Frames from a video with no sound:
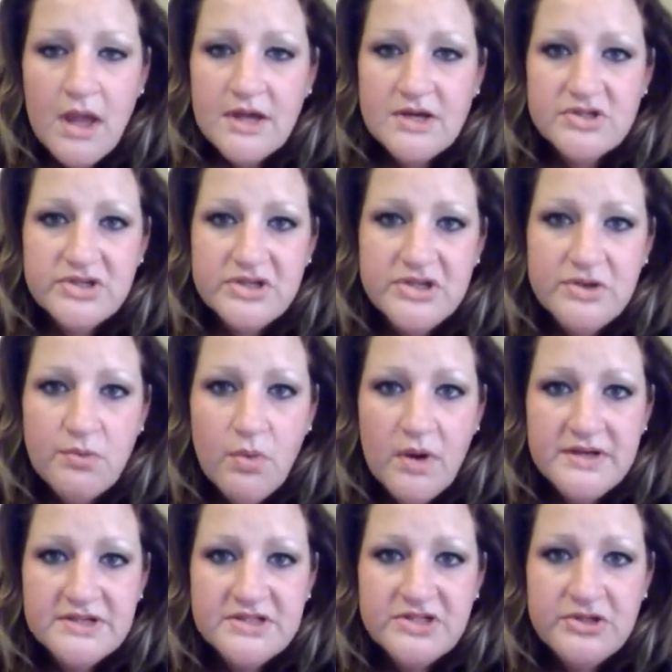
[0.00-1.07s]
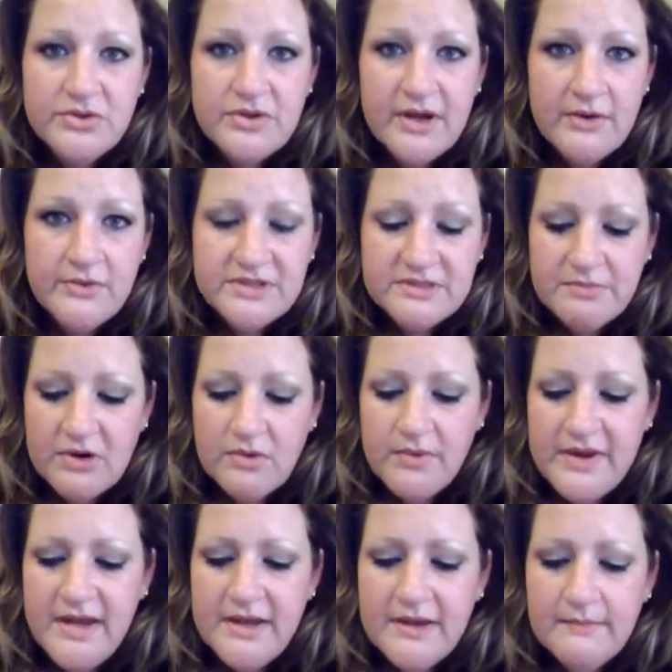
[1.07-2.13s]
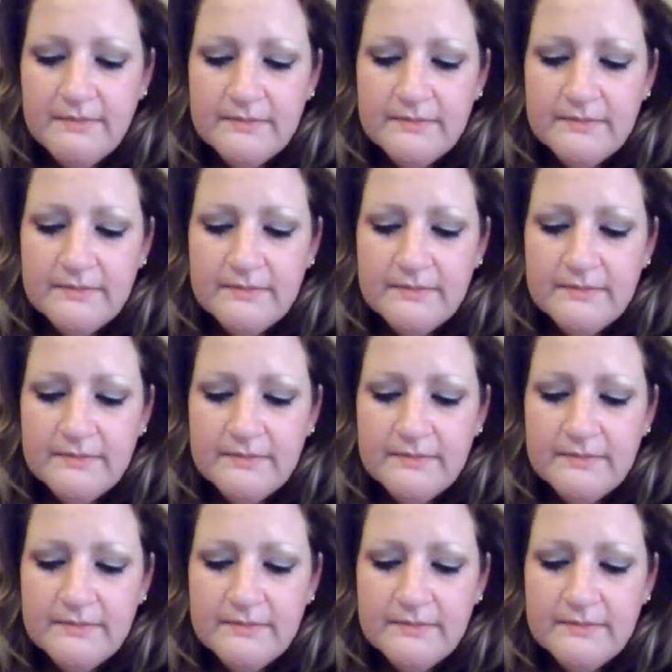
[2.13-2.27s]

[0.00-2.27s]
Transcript: I usually do one to two coats per week.